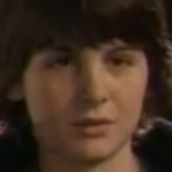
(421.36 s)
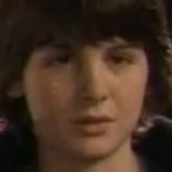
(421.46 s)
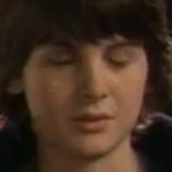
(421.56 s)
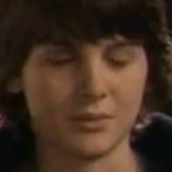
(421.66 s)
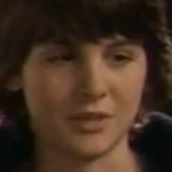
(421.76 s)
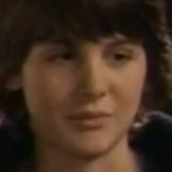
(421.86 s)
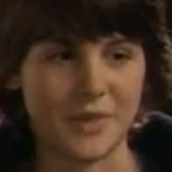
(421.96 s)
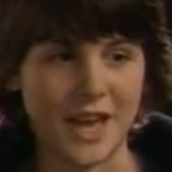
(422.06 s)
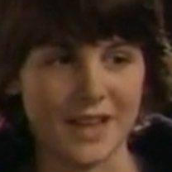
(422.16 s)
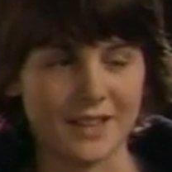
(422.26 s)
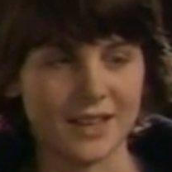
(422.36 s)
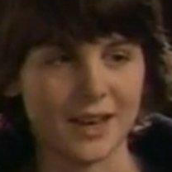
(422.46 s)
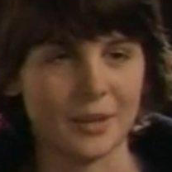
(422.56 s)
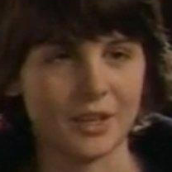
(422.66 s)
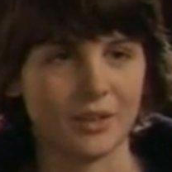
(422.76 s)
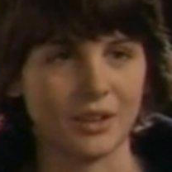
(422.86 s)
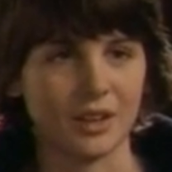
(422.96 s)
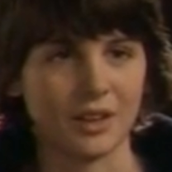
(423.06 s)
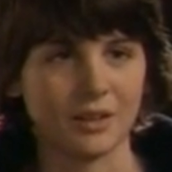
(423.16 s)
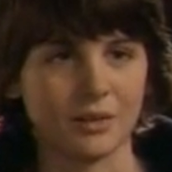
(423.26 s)
Something bad's happening
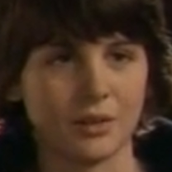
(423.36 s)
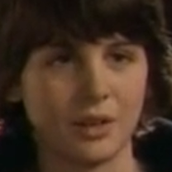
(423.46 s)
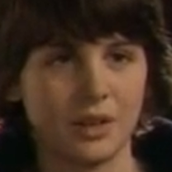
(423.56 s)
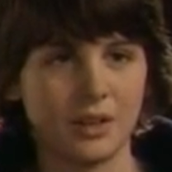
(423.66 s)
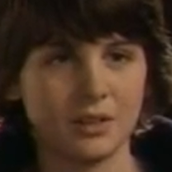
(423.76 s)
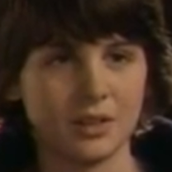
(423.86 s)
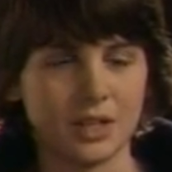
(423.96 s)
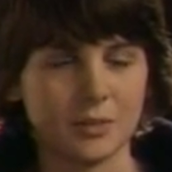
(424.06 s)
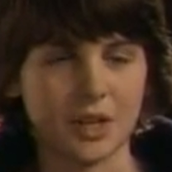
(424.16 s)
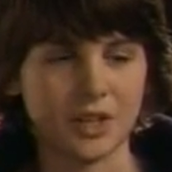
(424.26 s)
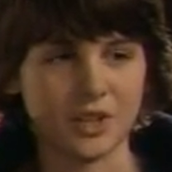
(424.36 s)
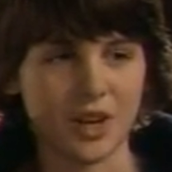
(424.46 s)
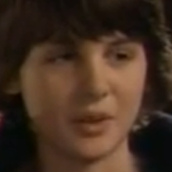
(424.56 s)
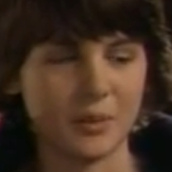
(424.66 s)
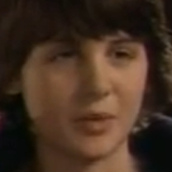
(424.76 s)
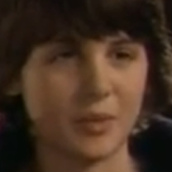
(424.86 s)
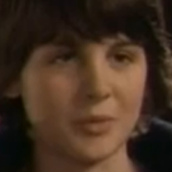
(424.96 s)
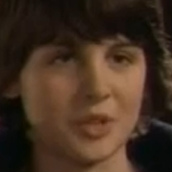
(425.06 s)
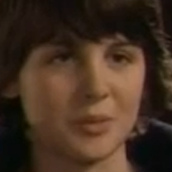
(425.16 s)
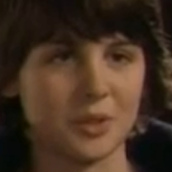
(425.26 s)
right now. Jack's probably driving my
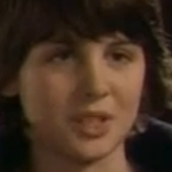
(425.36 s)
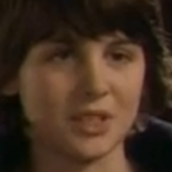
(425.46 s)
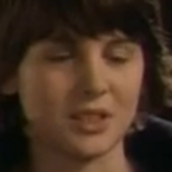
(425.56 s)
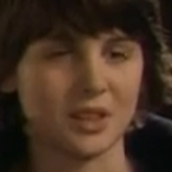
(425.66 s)
mom to the police